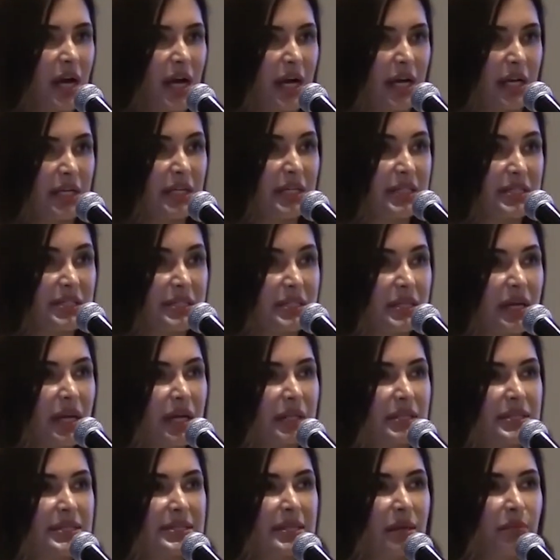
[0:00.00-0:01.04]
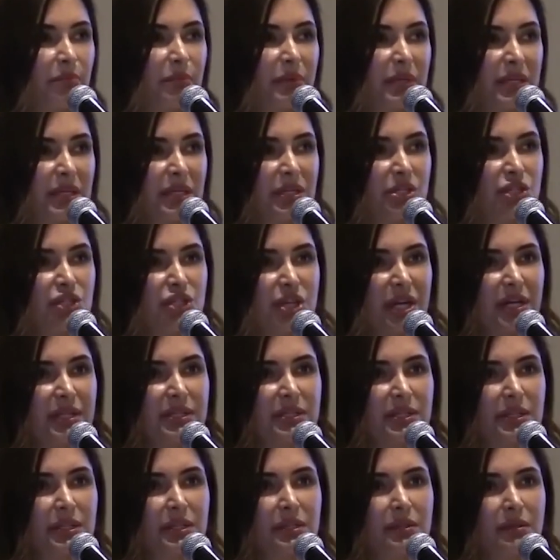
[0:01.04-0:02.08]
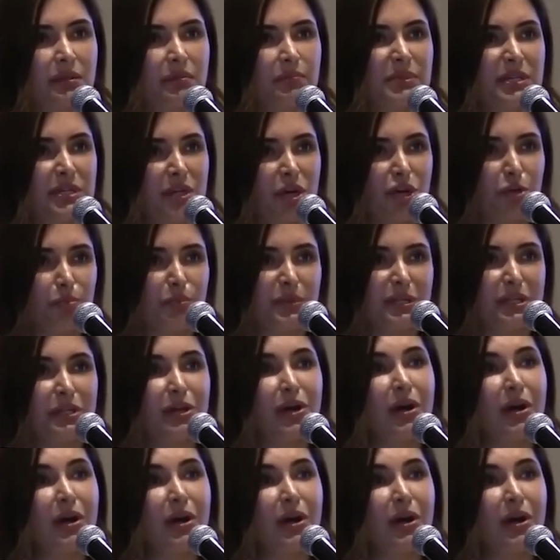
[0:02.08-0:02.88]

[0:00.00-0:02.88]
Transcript: eyes and somebody injected PRP.